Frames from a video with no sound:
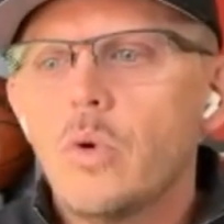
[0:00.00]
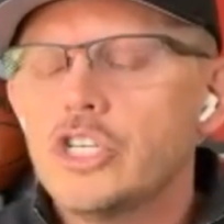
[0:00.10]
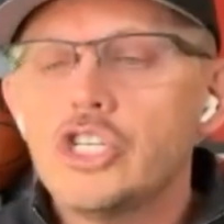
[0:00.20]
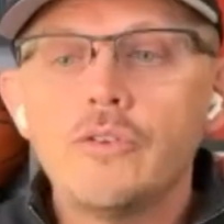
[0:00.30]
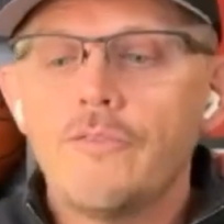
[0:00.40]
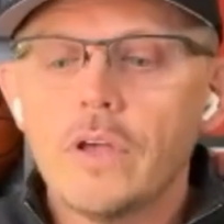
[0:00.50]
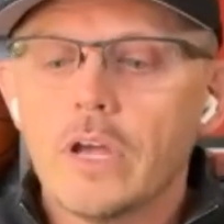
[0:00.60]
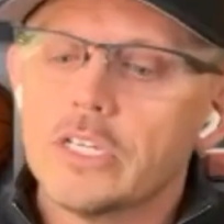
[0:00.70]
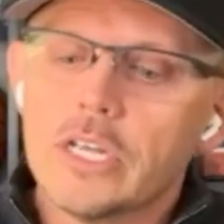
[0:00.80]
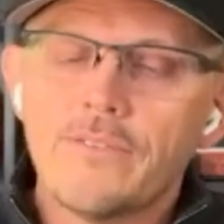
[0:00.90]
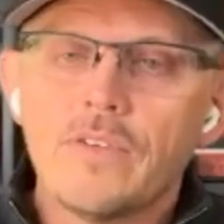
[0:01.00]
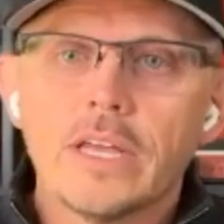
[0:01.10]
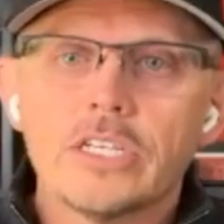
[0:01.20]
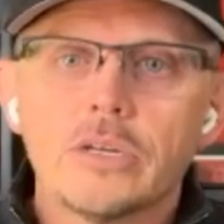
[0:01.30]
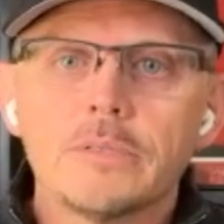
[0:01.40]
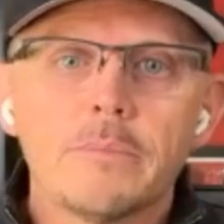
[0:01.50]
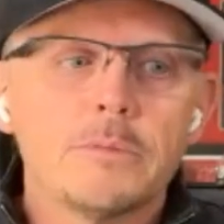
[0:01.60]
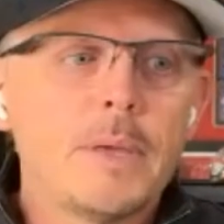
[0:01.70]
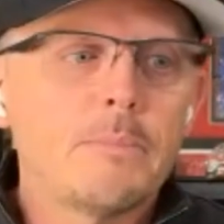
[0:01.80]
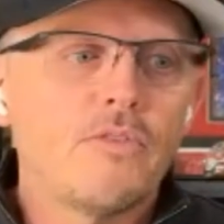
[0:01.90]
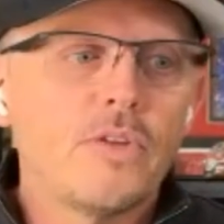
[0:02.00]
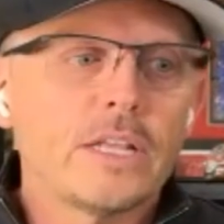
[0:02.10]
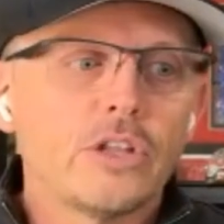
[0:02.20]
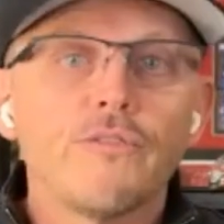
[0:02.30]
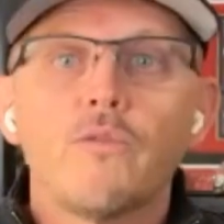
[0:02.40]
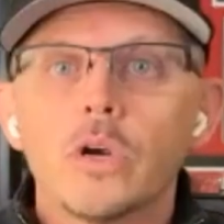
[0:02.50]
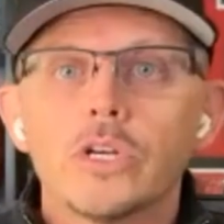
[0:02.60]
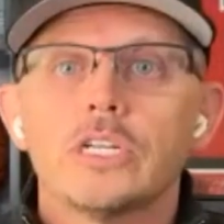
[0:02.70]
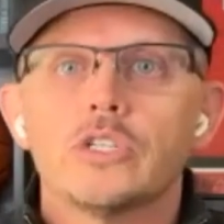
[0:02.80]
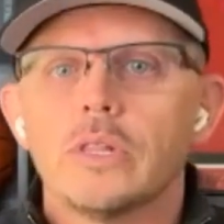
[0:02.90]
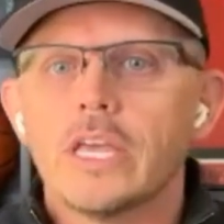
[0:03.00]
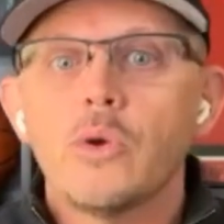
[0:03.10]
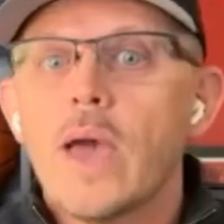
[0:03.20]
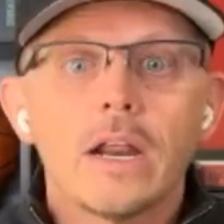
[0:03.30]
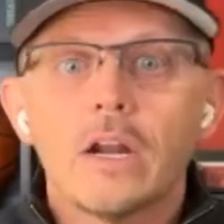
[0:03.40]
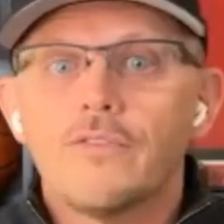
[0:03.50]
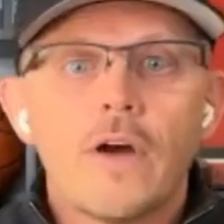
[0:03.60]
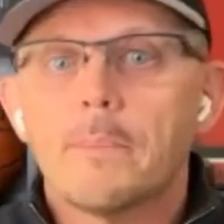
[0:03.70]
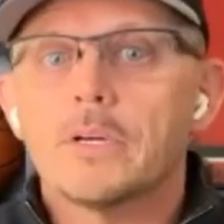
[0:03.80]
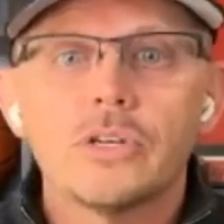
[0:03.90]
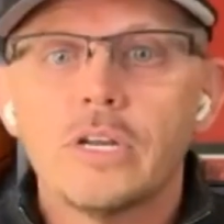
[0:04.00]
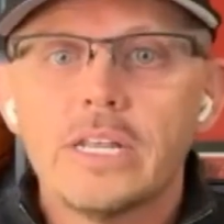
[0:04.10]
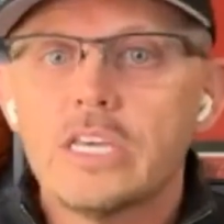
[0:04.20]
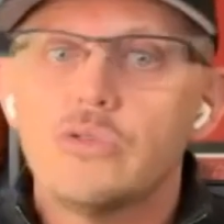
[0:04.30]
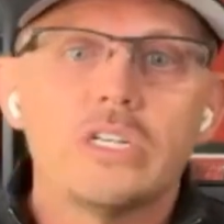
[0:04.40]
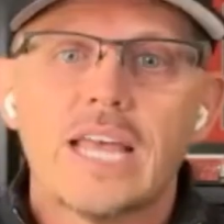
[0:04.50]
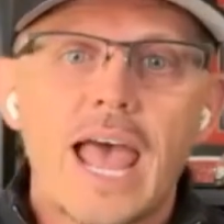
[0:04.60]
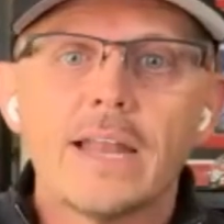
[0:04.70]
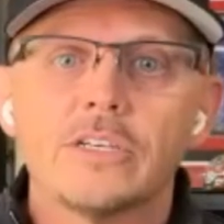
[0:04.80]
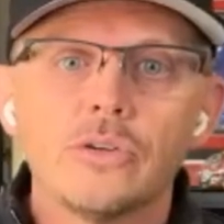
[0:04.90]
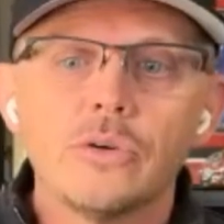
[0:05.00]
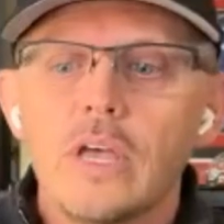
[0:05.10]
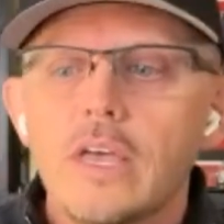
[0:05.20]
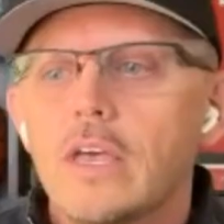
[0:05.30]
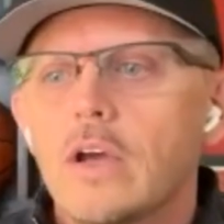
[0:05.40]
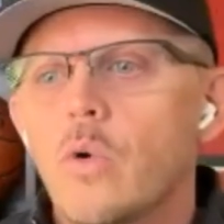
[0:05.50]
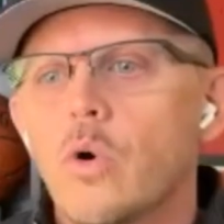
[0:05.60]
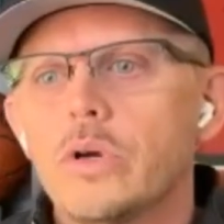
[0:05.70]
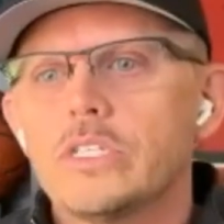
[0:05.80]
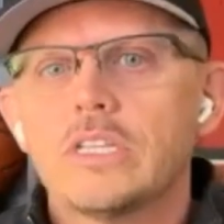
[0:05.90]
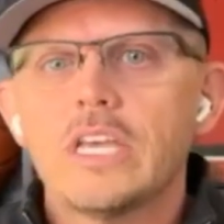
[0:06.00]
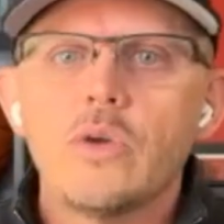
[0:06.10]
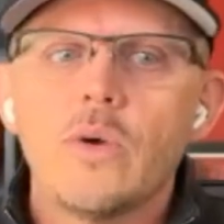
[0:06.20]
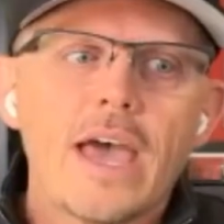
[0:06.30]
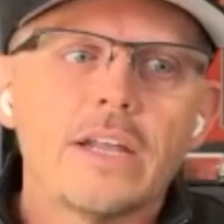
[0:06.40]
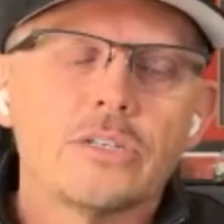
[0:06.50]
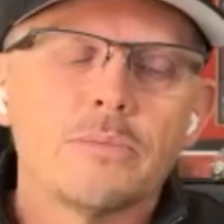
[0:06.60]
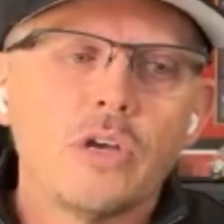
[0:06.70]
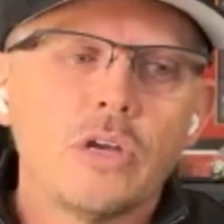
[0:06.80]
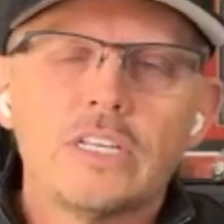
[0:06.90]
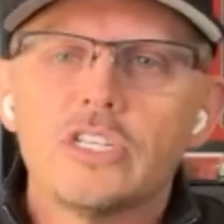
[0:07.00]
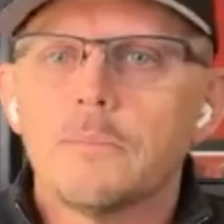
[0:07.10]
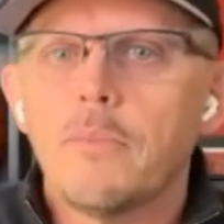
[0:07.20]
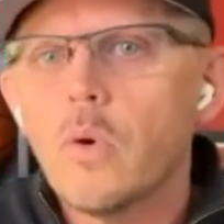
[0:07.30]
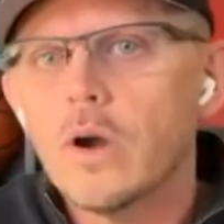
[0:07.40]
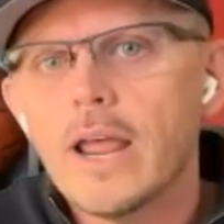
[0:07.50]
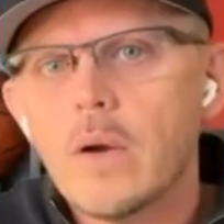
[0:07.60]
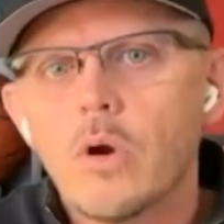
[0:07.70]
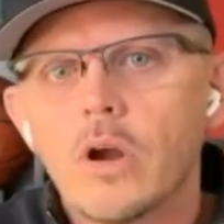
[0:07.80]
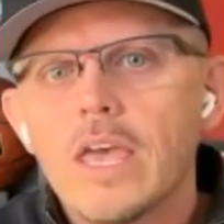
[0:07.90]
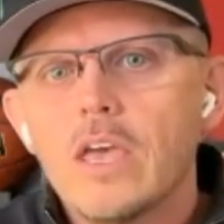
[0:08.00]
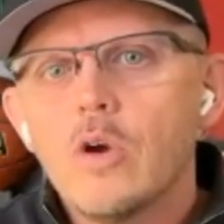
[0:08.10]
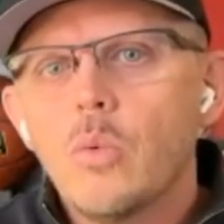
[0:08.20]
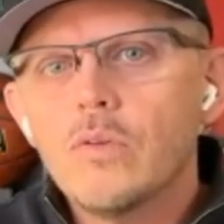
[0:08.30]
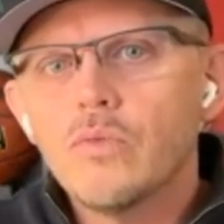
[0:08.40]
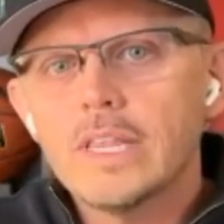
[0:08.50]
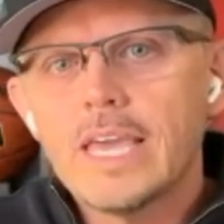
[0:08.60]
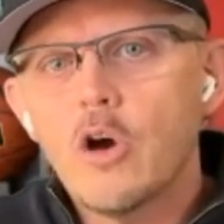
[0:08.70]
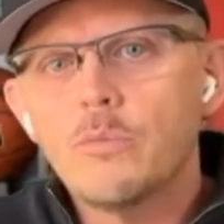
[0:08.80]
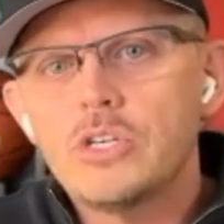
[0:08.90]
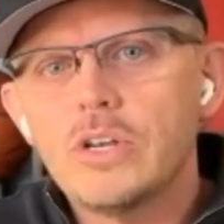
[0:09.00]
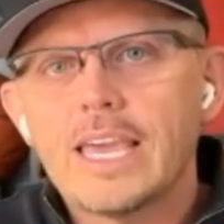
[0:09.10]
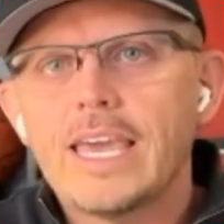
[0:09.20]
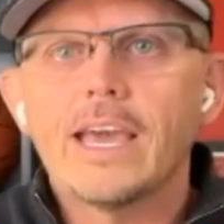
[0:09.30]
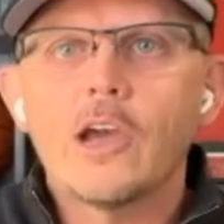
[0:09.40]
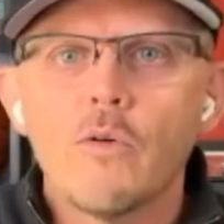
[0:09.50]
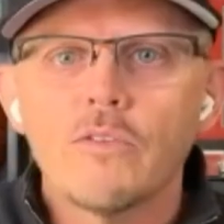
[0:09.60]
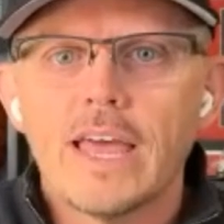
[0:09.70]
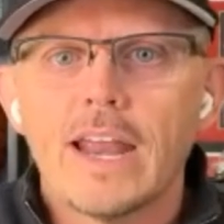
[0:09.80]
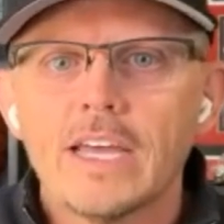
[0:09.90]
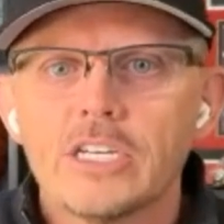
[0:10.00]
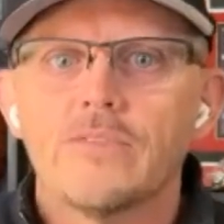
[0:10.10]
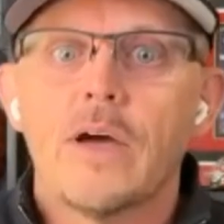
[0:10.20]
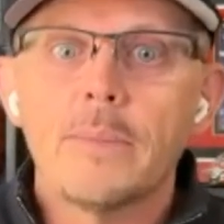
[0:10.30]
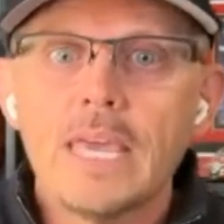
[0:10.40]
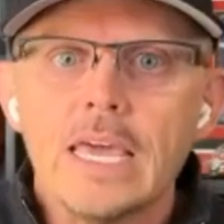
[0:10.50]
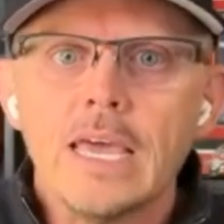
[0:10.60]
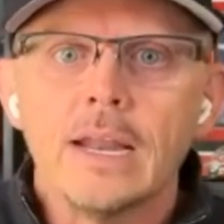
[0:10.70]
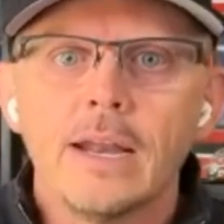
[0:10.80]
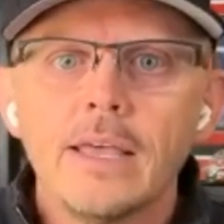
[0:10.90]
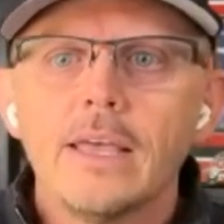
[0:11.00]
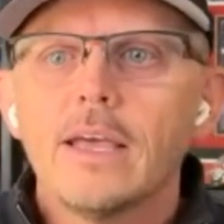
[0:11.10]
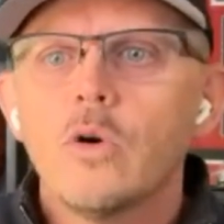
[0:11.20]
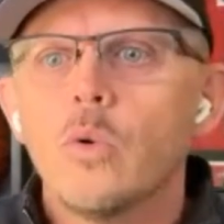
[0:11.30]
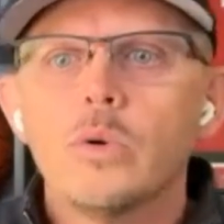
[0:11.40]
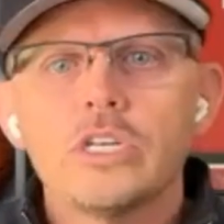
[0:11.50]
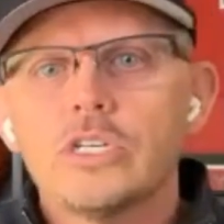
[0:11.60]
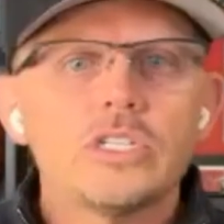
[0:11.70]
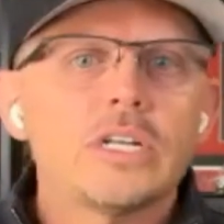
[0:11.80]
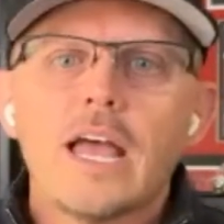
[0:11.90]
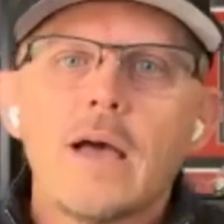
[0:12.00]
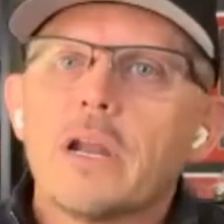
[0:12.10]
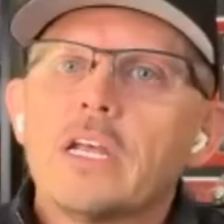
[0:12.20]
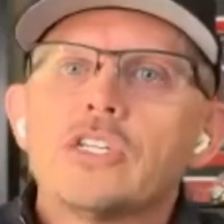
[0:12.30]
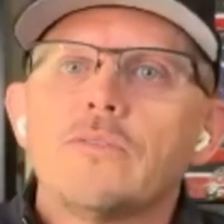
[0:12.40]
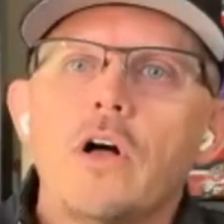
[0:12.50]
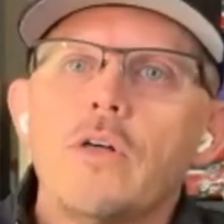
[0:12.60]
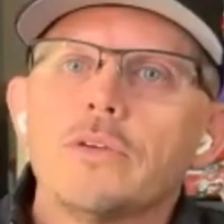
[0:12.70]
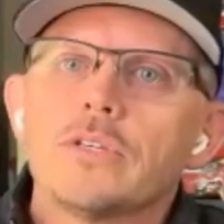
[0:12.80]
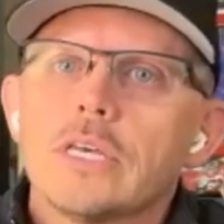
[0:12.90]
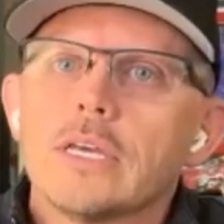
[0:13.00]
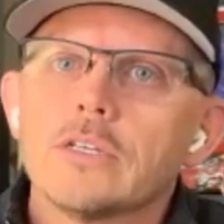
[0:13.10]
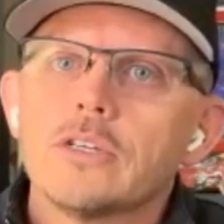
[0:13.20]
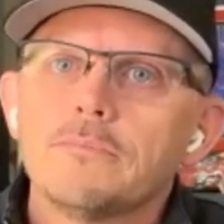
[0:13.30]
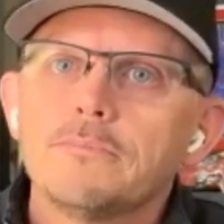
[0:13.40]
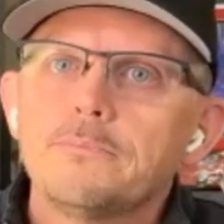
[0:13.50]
Did you feel, because I feel like sometimes people feel like they're forced into it, like you had enough opportunity, you just had to, or was it that you had some good support network? What really helped you to kick over that edge of I'm in, or was it just a combination of all those things?